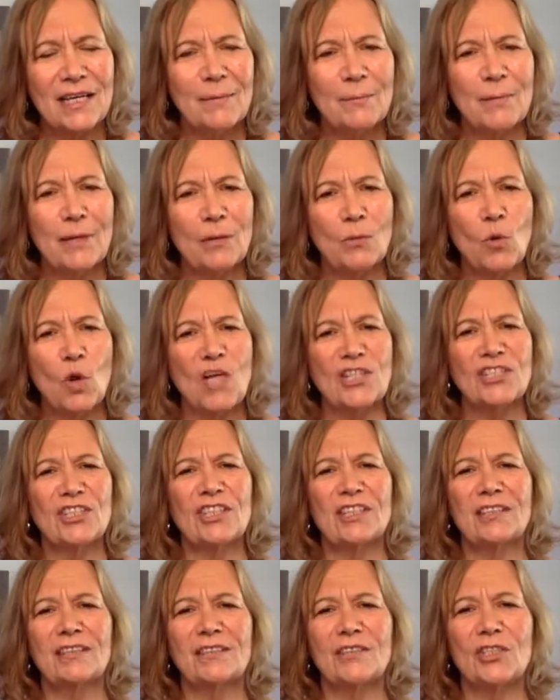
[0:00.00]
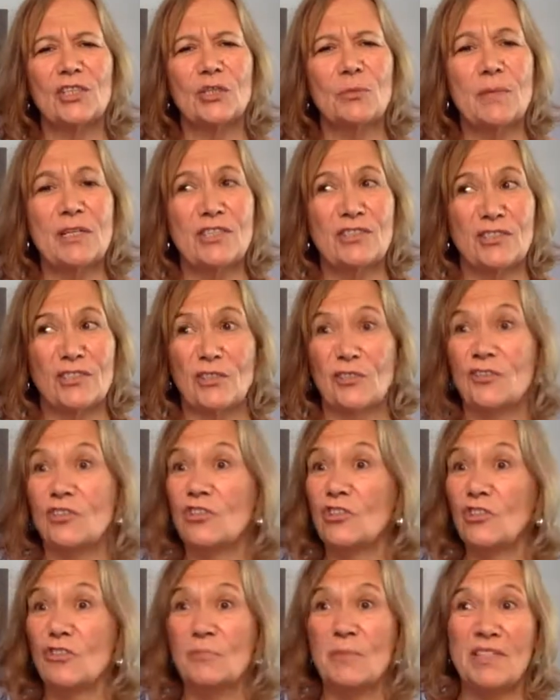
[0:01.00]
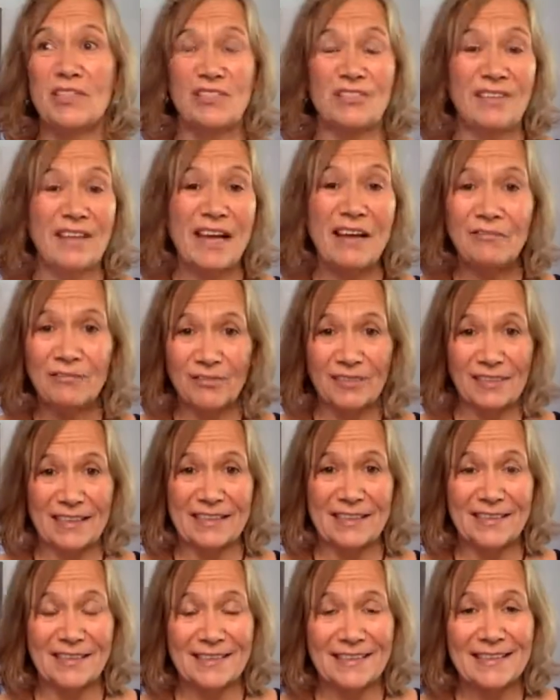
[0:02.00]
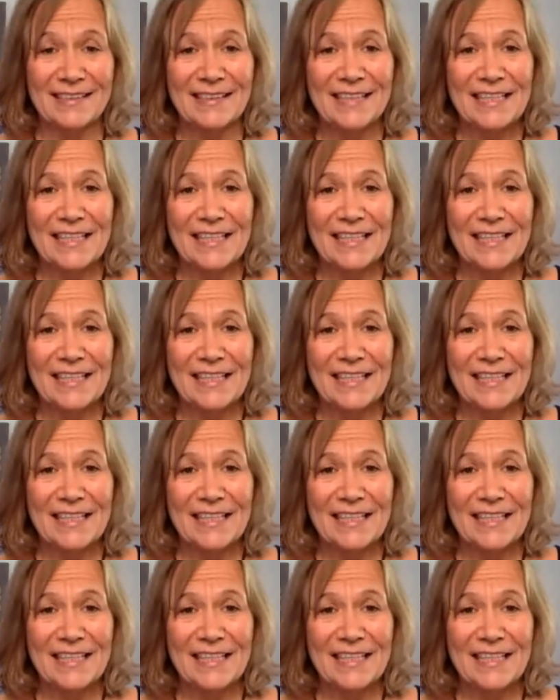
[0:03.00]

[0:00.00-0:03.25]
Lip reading: by watching too much news, too much Netflix,